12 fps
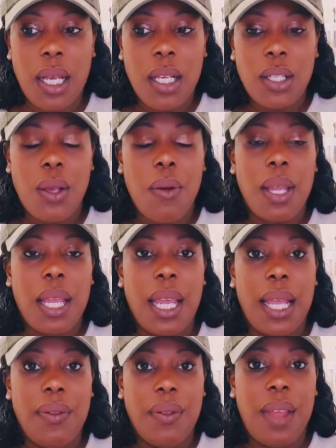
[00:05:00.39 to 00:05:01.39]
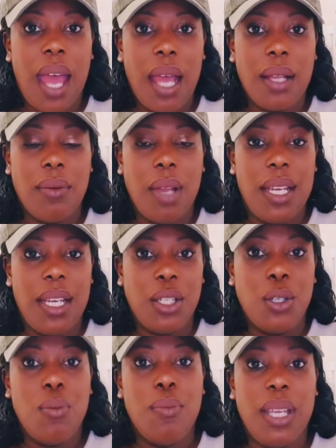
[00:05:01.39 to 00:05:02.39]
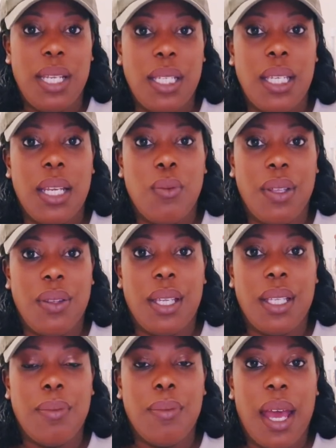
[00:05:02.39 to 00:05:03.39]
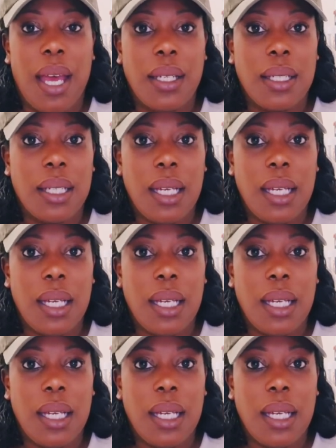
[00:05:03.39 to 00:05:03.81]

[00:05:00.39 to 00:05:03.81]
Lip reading: So in that initial meeting with this man